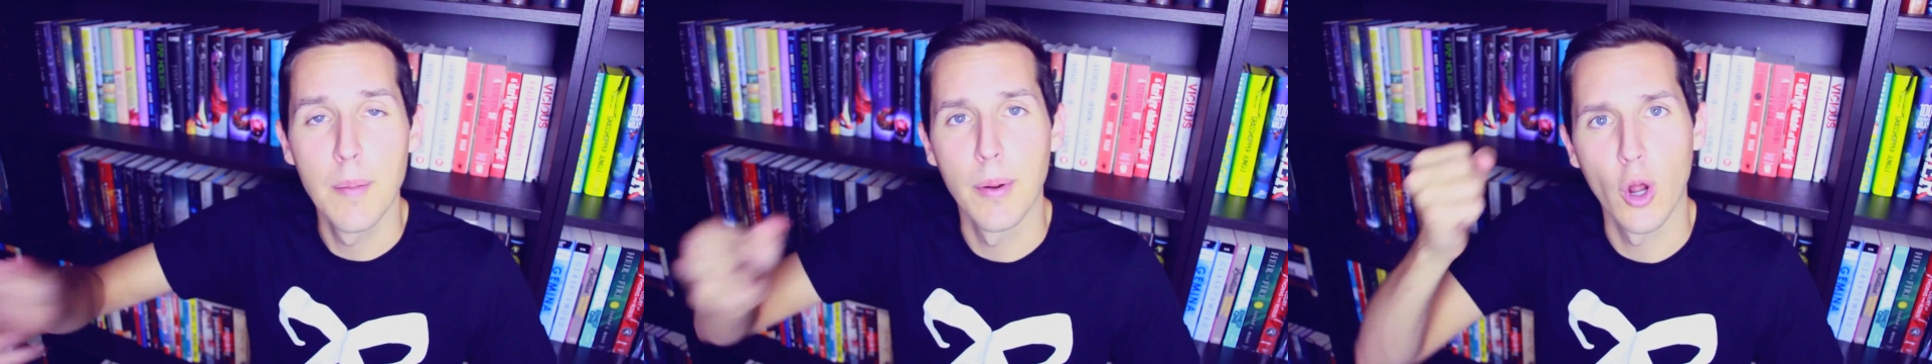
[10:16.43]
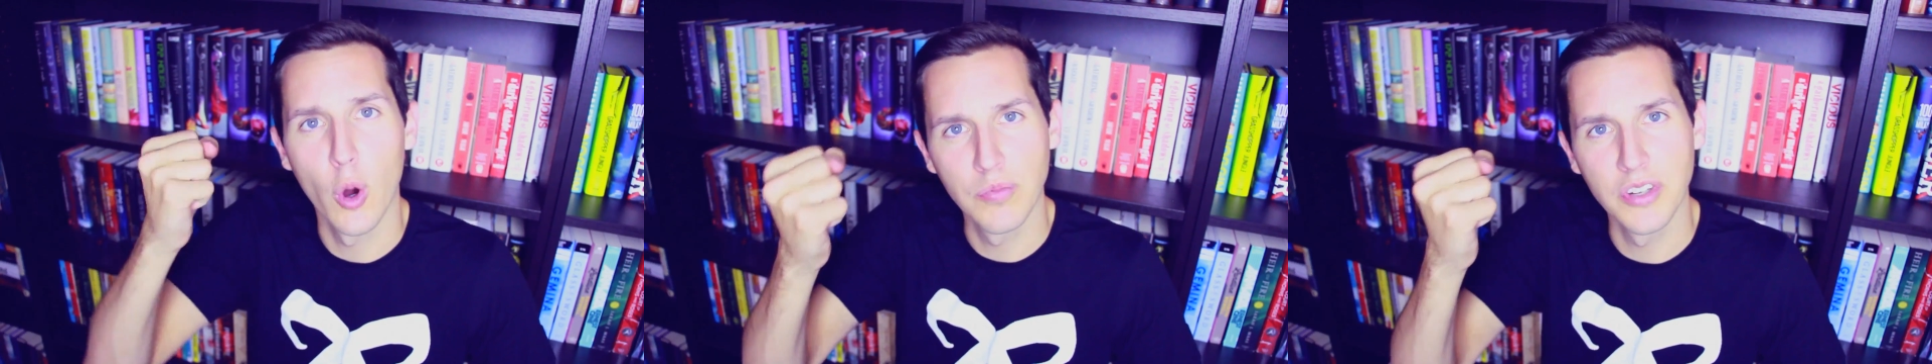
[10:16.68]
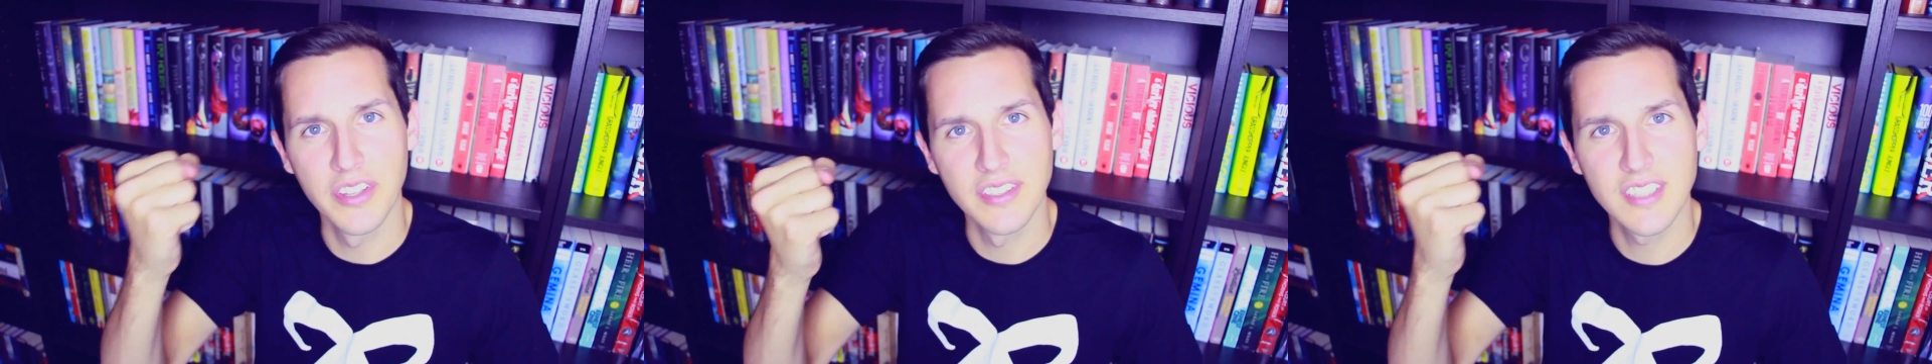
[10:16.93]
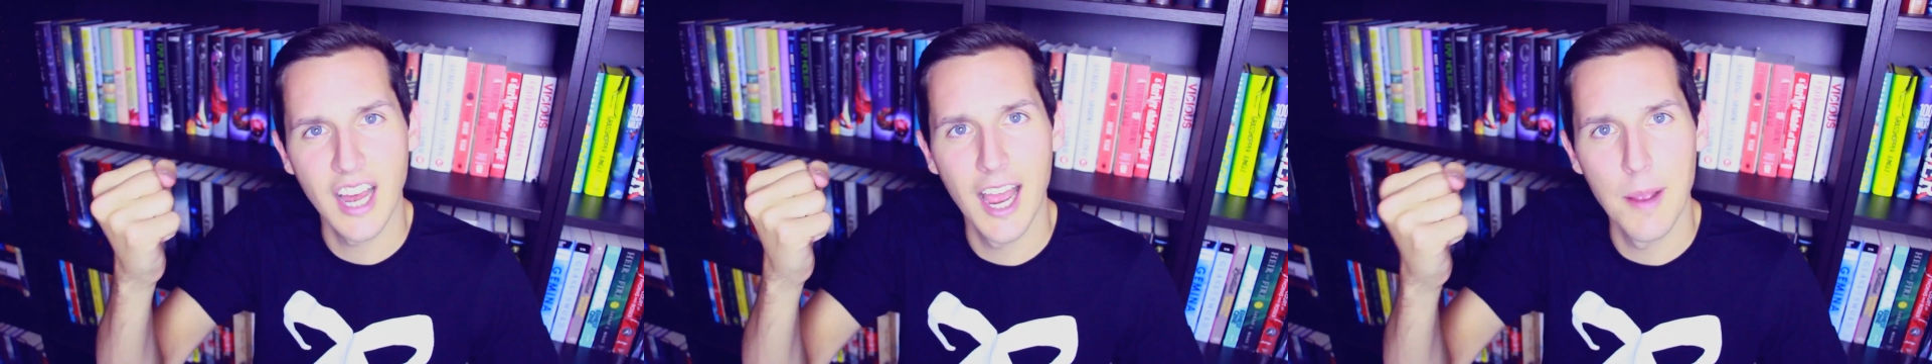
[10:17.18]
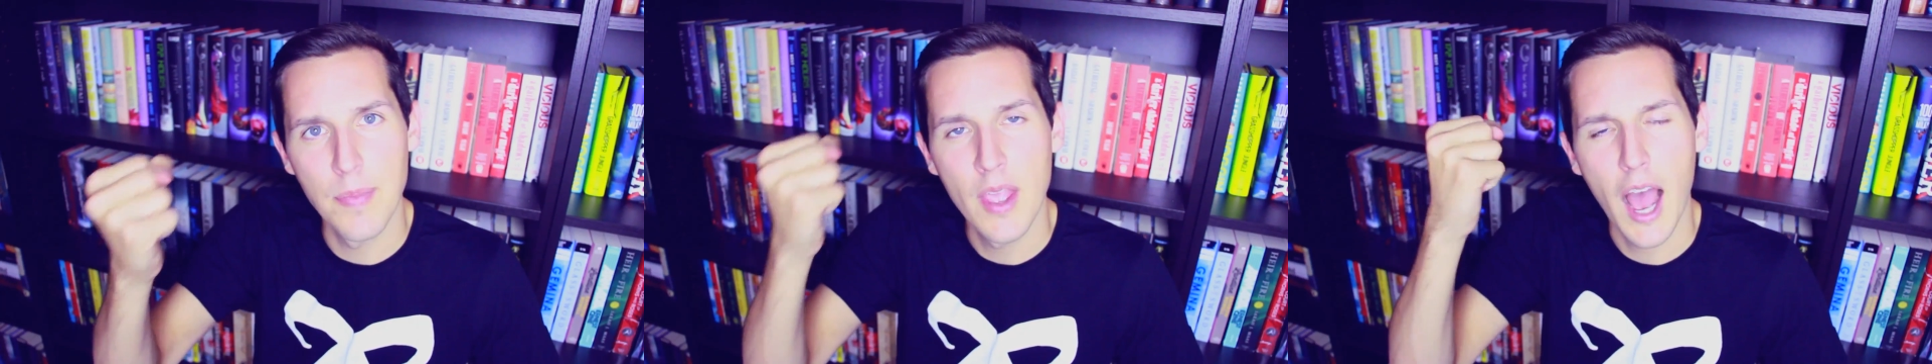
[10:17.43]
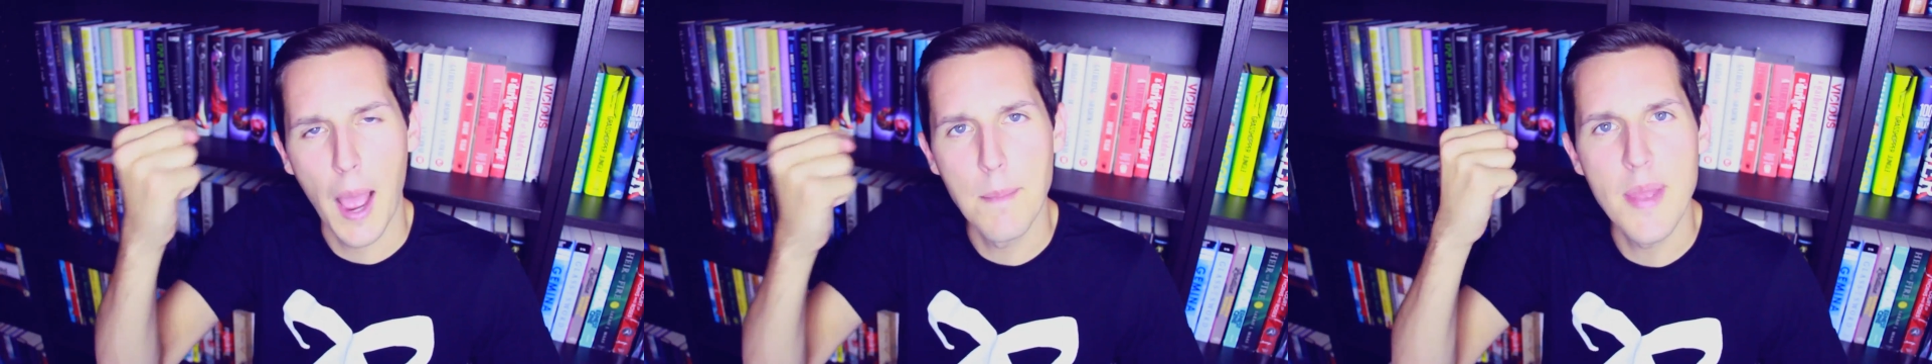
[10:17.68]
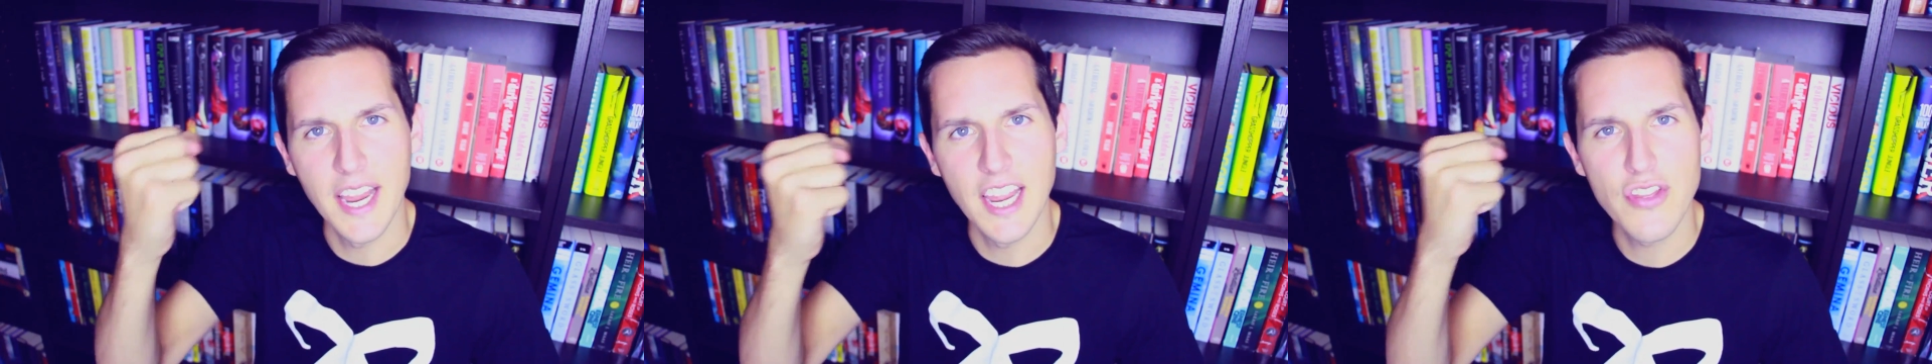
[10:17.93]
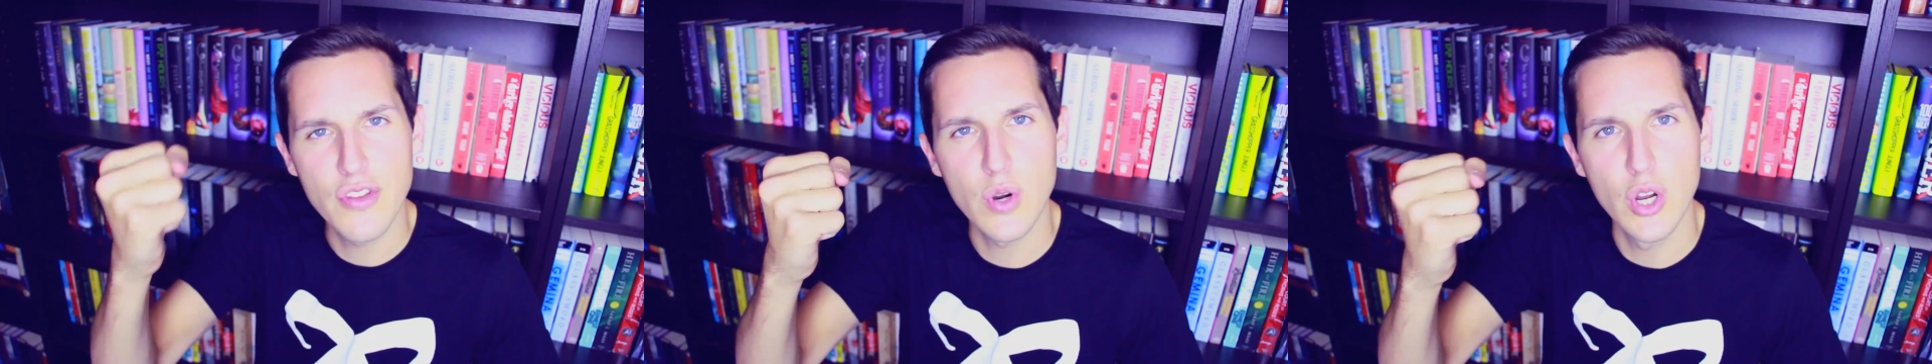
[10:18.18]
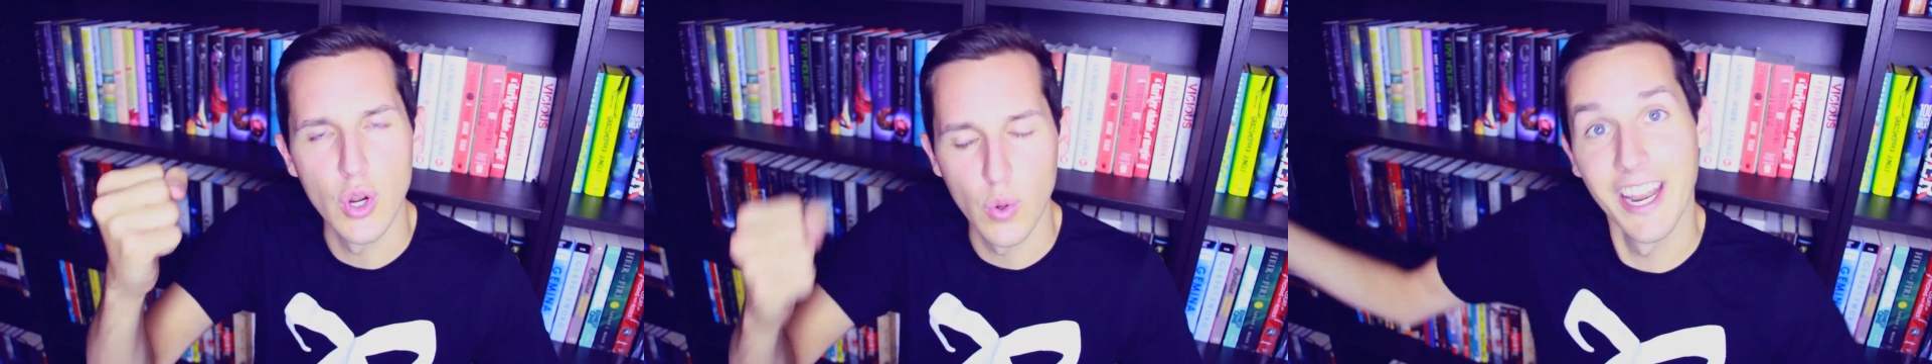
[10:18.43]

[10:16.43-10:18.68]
but hopefully this time I make it through.